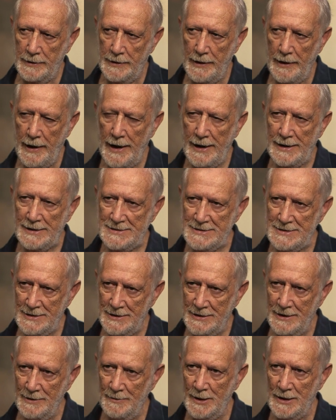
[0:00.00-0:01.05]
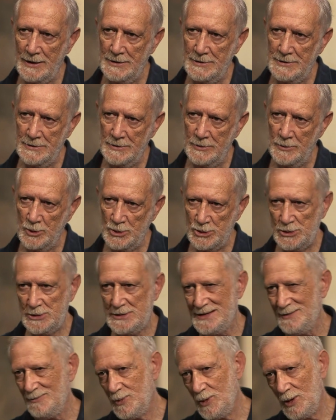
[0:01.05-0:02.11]
cracks in the mud,
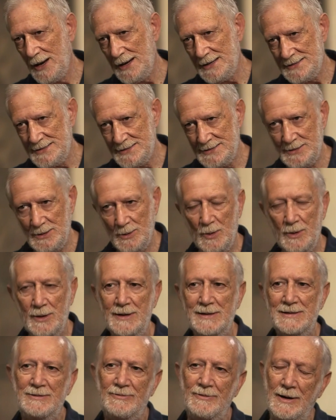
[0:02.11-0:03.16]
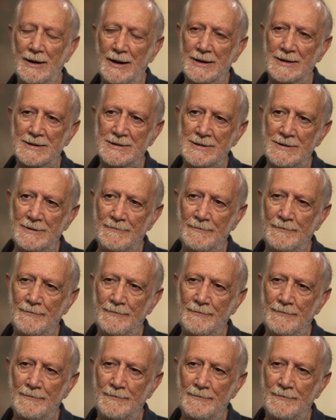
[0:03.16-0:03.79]
which symbolizes all these feelings.